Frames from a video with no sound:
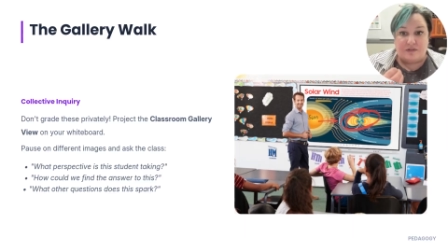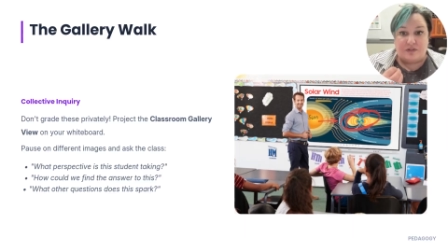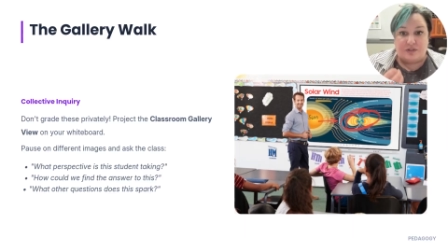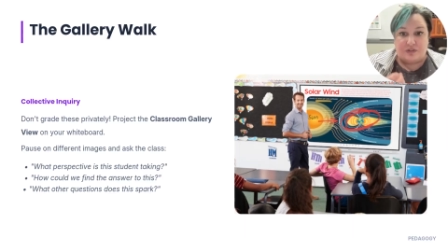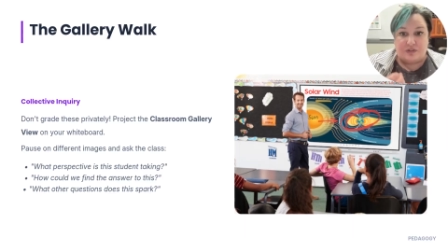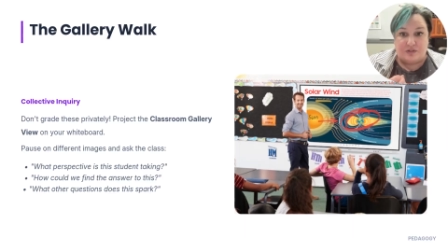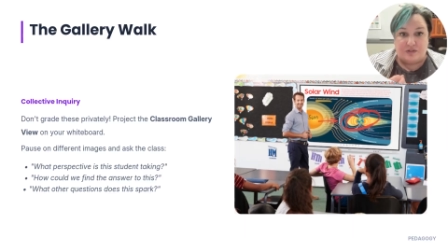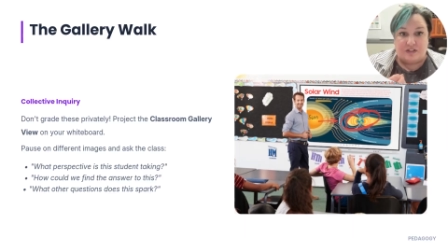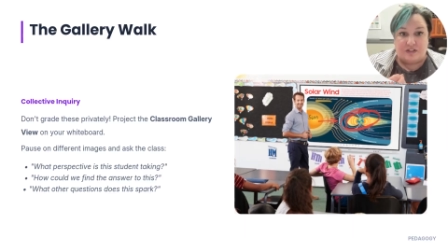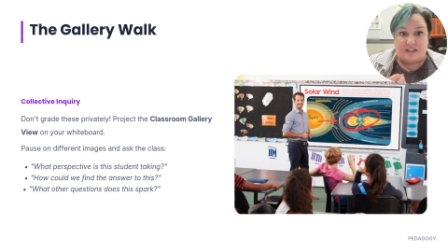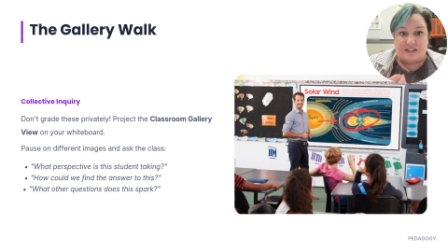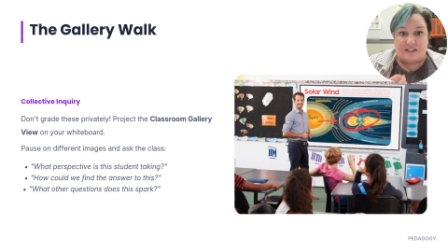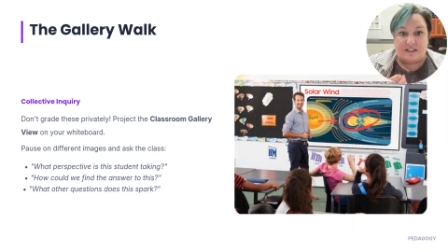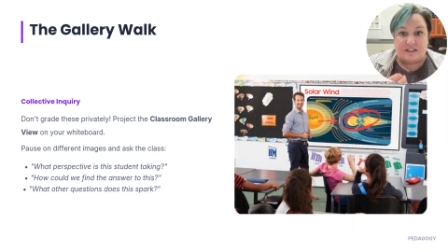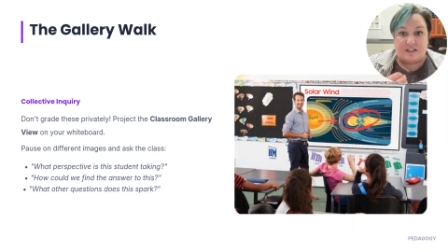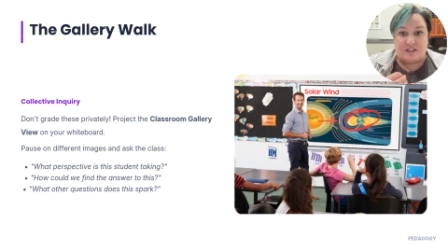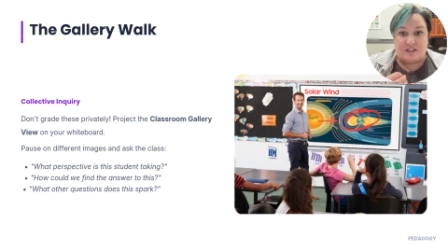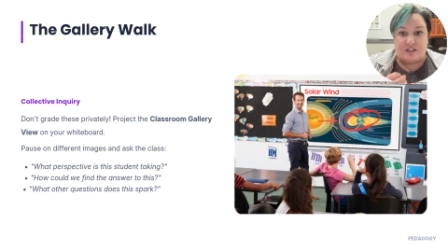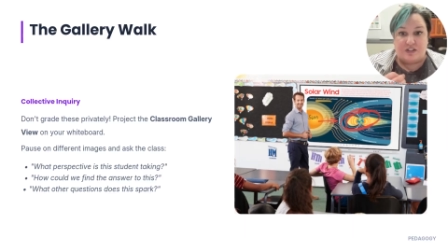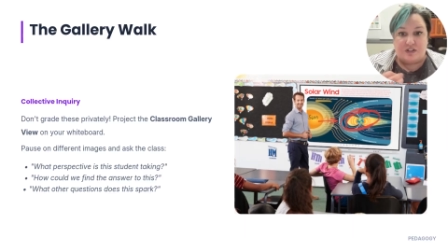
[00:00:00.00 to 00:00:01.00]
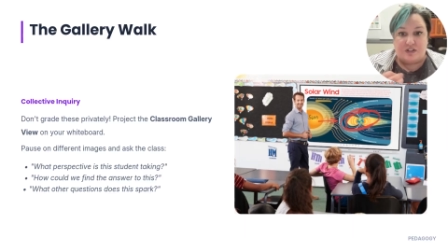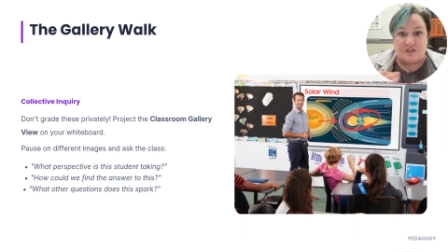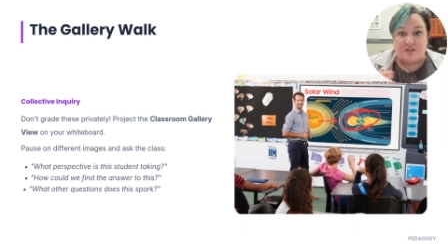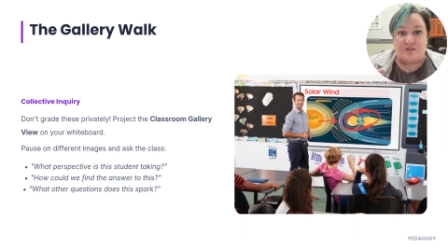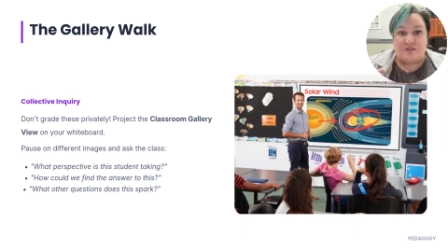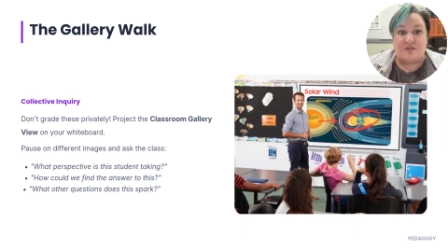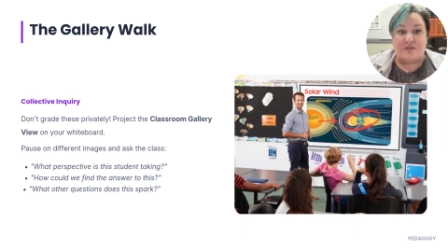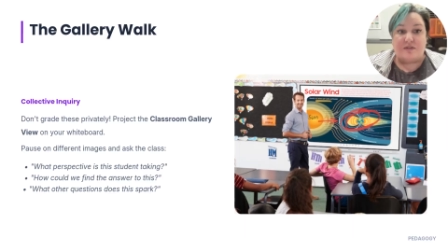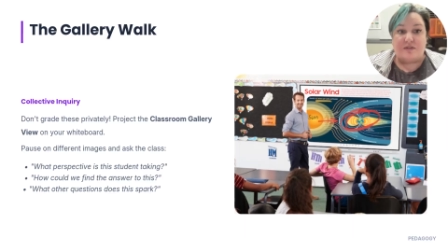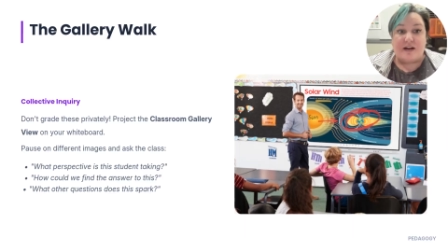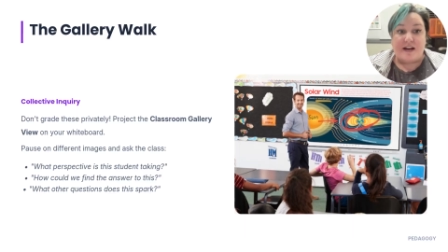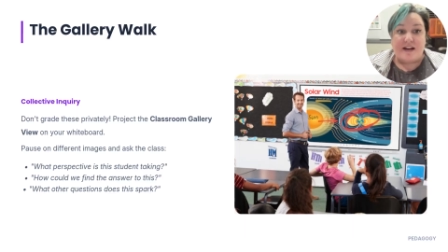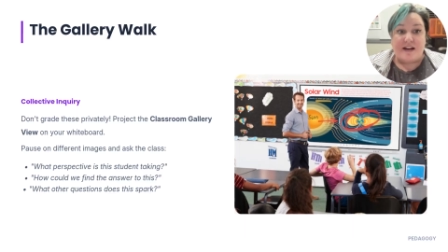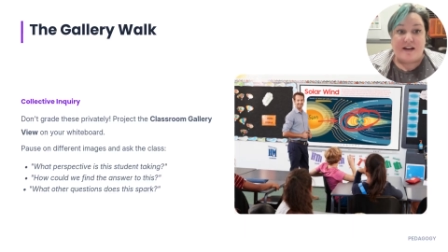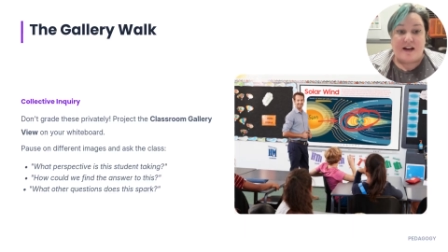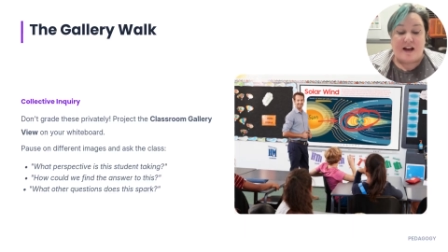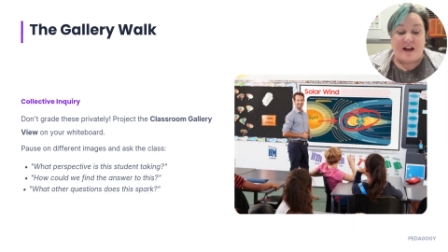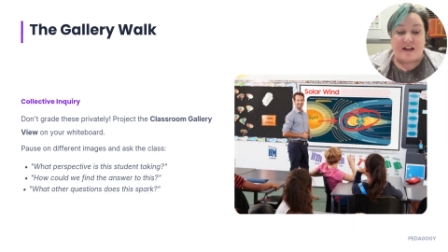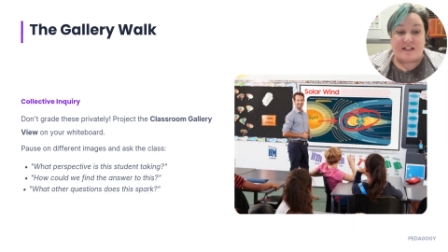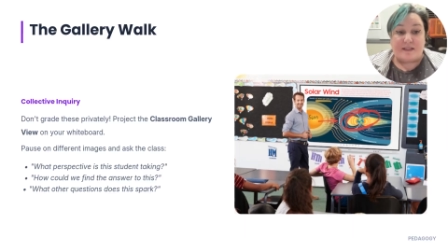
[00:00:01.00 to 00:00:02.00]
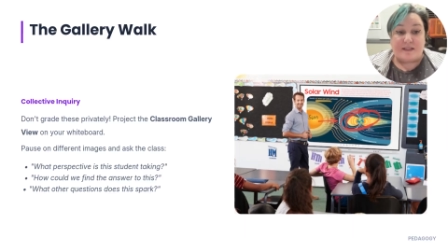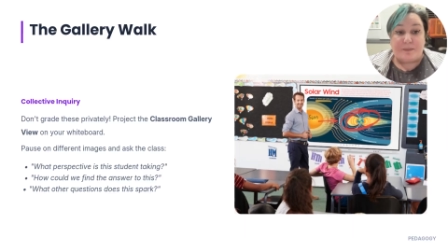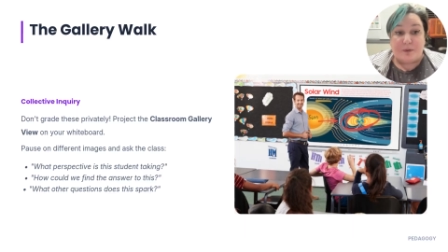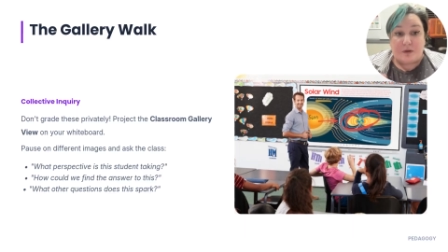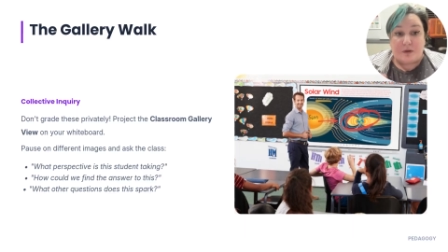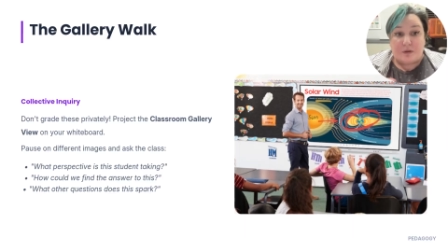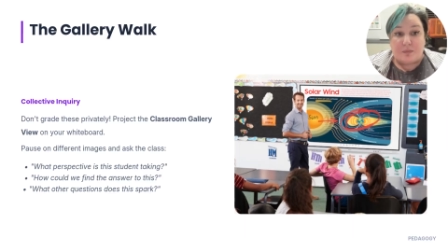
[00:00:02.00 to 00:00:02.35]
students to explore